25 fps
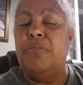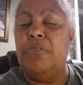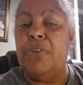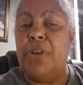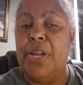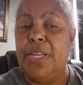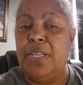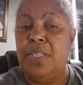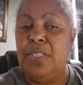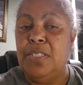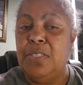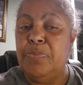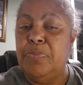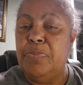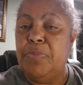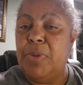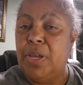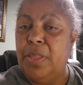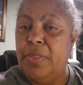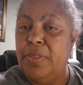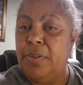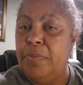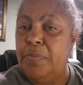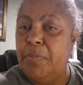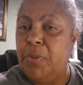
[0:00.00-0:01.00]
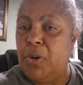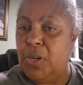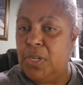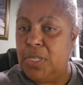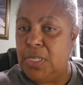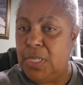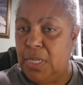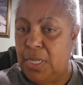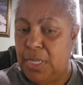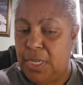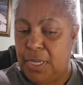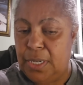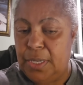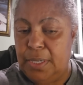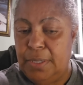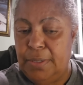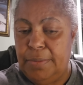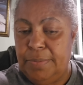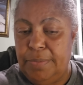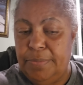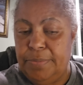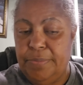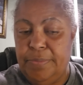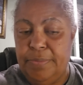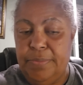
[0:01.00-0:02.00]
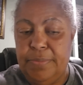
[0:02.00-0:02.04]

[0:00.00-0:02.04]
Frank's mother, Marcelina,